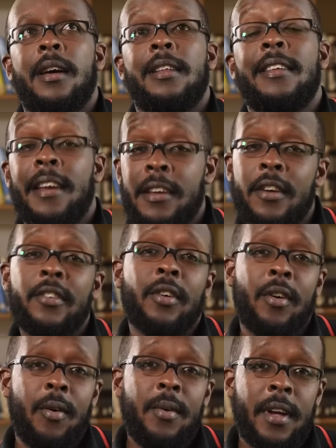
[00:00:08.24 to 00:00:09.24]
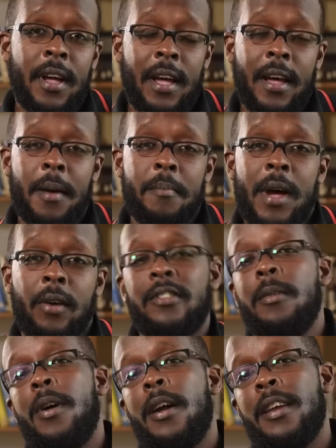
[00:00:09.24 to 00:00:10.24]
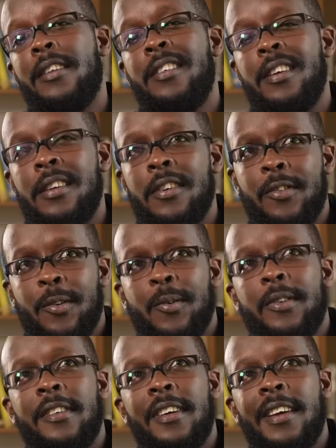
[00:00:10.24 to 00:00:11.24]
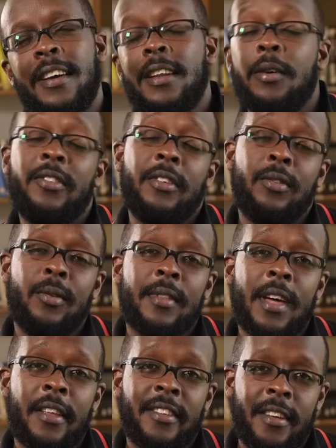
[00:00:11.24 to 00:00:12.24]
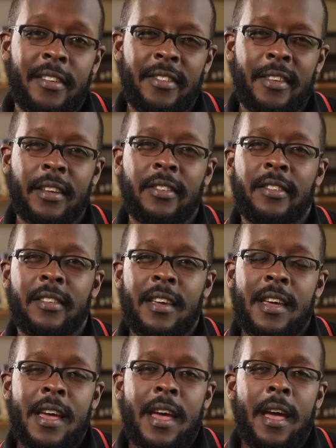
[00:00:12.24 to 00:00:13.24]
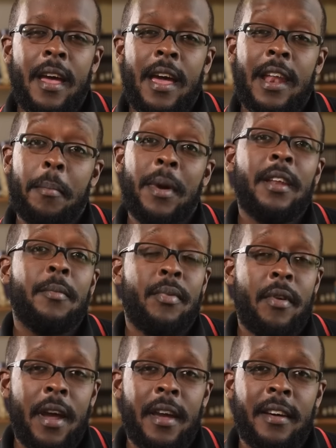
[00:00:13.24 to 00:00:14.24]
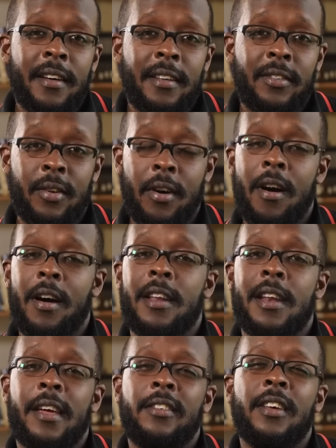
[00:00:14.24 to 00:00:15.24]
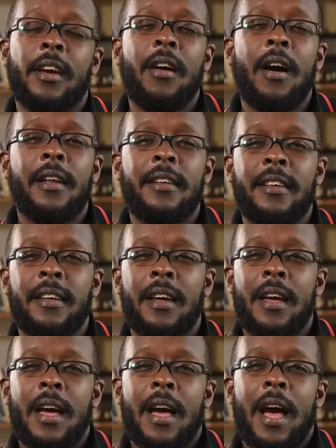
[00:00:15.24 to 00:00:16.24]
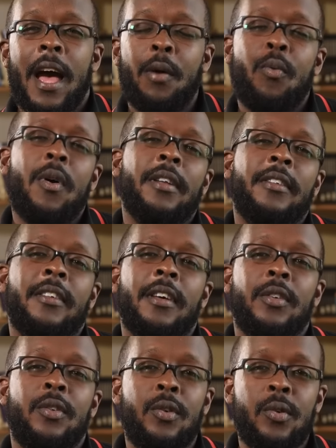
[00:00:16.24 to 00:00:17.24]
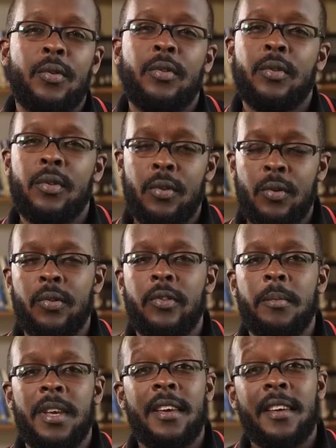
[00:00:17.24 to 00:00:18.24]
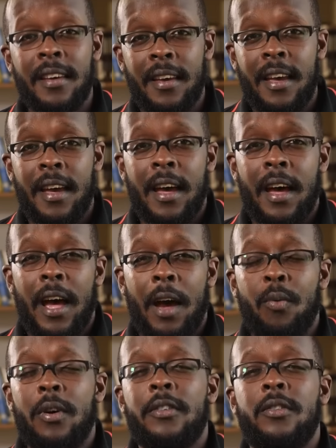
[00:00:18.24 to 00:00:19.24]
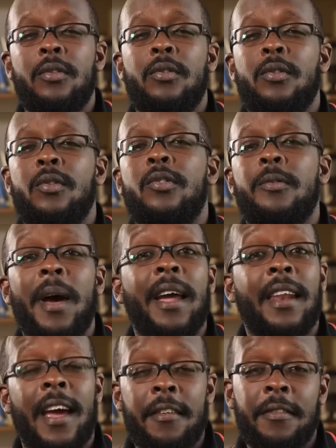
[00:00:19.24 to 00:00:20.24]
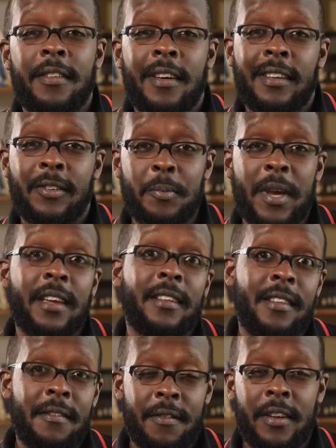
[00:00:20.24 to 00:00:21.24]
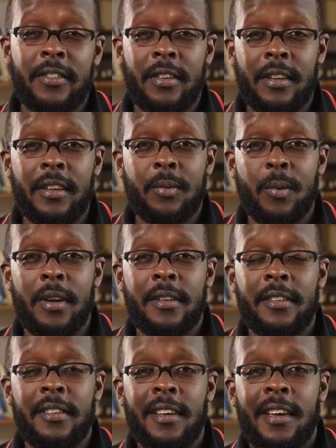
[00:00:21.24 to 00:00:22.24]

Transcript: 10 years ago, I was about 18 years old. That was in 2006. And I made a prayer to God and I said, God, I want you to use me. I want you to use my life to make a difference in this world.